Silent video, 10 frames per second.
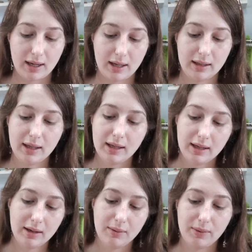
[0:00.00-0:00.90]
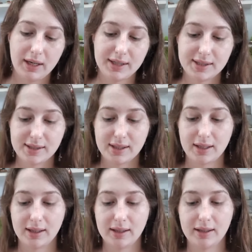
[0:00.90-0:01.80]
and then when it's
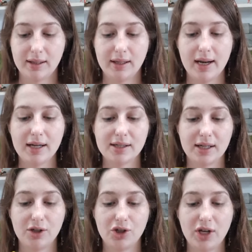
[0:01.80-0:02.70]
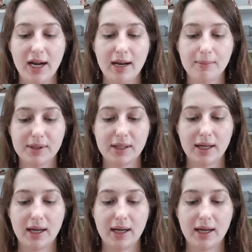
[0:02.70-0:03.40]
nice and shaped,